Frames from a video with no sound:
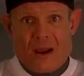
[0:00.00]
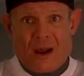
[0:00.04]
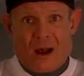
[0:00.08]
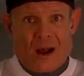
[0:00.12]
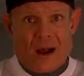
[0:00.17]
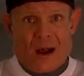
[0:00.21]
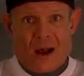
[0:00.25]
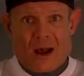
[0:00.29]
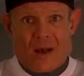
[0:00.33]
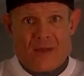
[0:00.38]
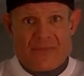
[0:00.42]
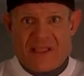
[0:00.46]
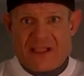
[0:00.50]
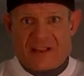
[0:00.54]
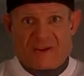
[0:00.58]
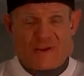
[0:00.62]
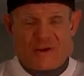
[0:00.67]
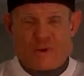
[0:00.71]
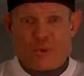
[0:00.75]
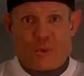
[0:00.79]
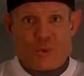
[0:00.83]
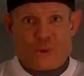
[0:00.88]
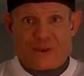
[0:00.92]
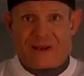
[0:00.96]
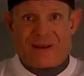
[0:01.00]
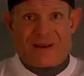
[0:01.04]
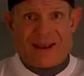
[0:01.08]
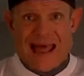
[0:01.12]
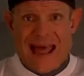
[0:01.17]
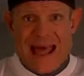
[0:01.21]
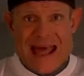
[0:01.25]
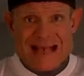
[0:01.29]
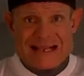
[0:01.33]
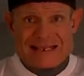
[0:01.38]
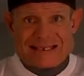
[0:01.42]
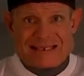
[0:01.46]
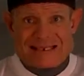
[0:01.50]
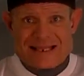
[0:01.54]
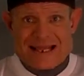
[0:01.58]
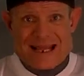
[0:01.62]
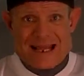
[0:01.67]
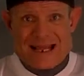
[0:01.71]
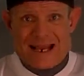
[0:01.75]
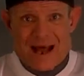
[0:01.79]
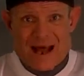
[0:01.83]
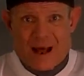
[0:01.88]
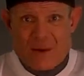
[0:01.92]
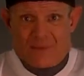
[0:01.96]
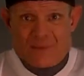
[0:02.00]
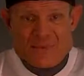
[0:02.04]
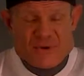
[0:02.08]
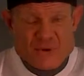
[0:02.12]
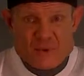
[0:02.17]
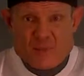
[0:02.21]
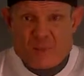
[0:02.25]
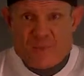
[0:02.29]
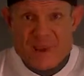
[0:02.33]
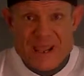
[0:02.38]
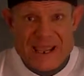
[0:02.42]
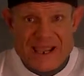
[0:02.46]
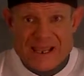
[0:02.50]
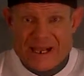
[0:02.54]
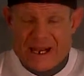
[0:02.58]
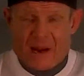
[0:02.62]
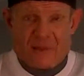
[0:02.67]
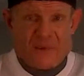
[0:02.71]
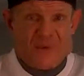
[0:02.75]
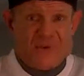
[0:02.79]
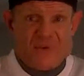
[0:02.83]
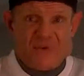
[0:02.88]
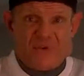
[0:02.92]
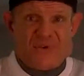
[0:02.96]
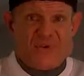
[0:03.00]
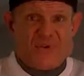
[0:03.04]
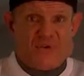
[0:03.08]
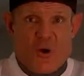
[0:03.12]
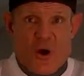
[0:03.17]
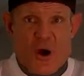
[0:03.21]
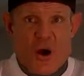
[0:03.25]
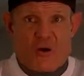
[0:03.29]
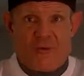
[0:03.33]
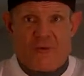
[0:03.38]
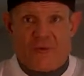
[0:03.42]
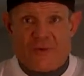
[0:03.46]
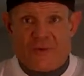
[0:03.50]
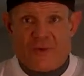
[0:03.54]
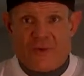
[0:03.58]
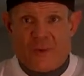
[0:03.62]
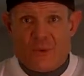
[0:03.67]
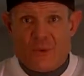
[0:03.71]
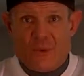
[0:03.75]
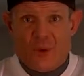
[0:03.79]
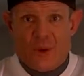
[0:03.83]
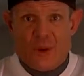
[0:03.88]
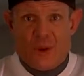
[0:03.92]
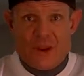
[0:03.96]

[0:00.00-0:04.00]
that you wouldn't last, that I'm too big and I'm too strong for you,